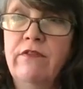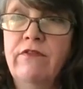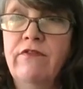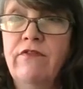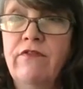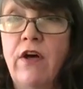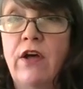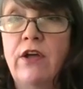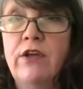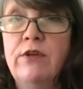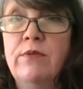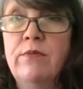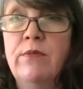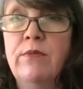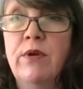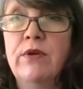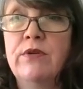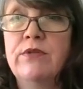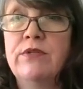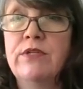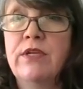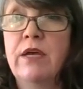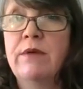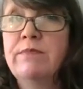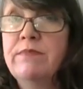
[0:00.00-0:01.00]
If volume
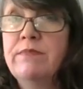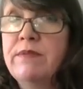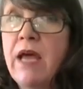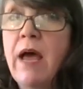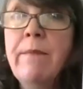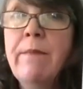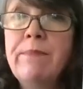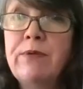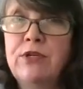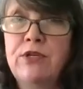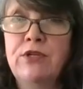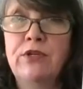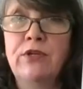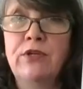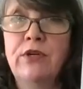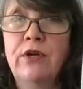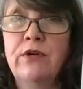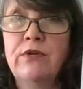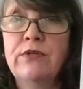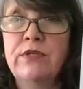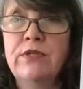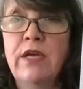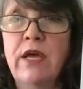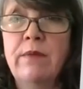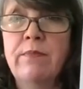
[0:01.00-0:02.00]
goes up, temperature
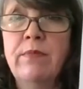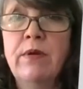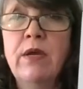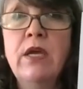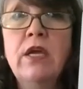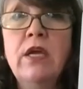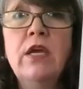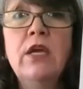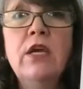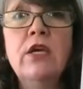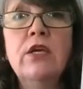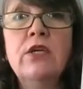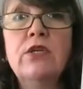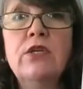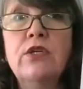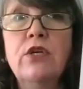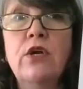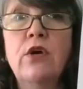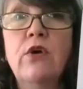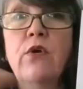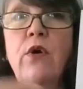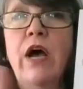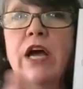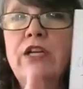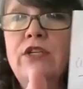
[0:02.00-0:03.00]
goes up.
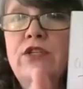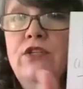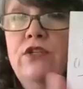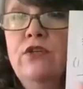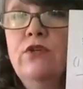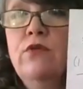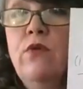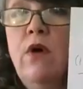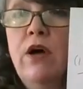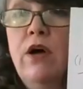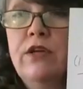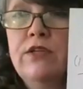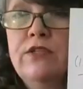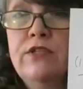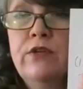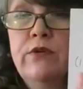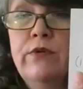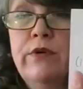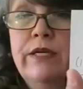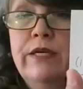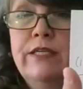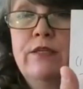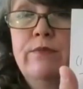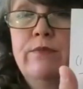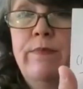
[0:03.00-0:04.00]
So I do
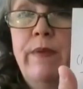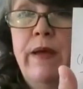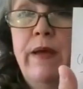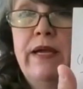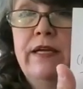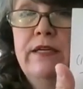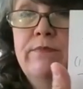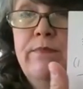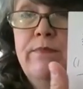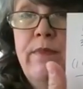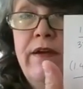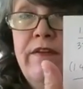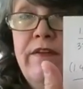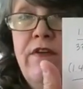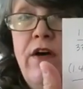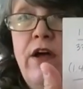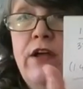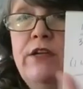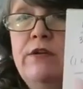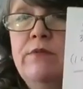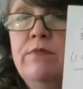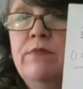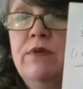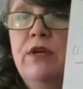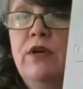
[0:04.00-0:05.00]
also expect my
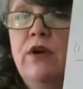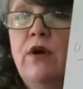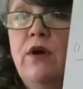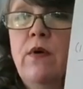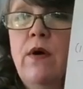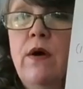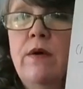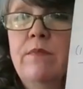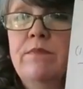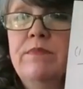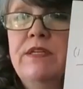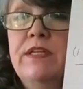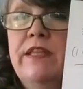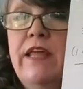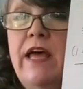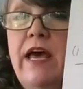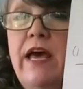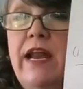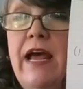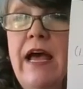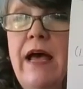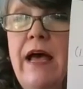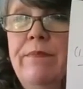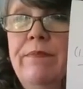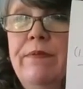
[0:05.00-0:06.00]
volume to go up. Did
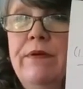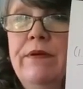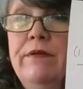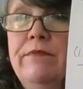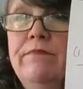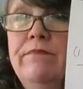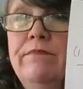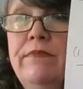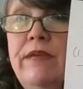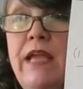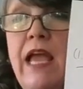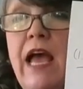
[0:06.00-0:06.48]
that happen?